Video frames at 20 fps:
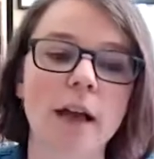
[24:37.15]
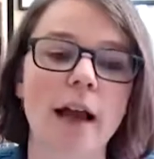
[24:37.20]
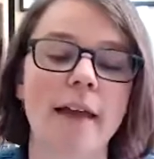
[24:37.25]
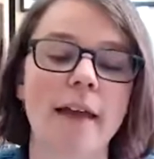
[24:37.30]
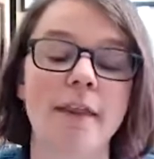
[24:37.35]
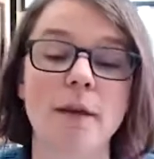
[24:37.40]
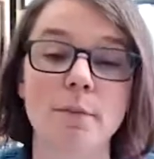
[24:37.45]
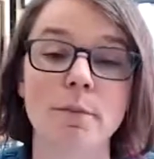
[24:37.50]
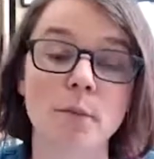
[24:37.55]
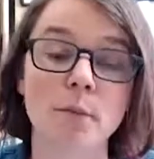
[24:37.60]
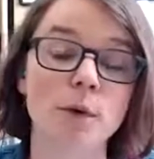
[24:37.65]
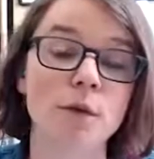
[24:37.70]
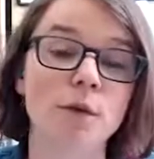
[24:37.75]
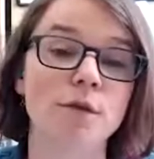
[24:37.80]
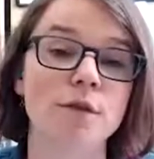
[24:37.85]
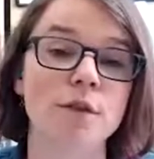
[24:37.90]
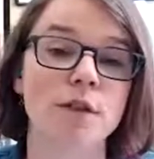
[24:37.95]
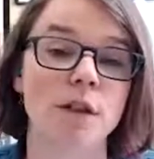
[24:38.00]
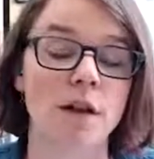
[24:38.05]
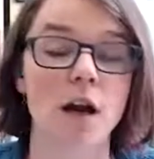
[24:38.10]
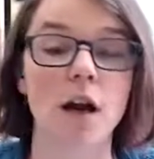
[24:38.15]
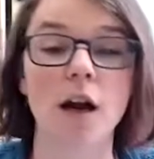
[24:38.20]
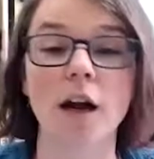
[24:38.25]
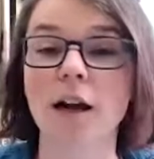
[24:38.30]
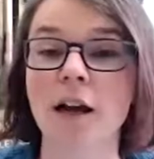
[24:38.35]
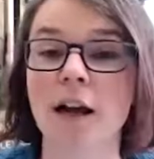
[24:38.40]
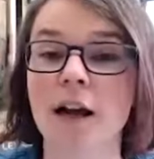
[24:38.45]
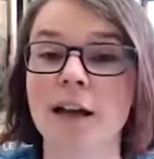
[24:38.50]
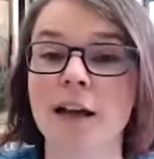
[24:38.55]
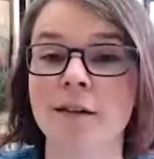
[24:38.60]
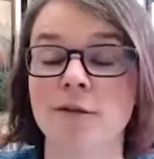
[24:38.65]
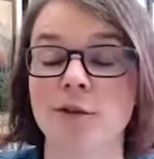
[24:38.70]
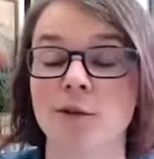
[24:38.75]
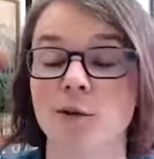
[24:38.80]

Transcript: and then moved to the archived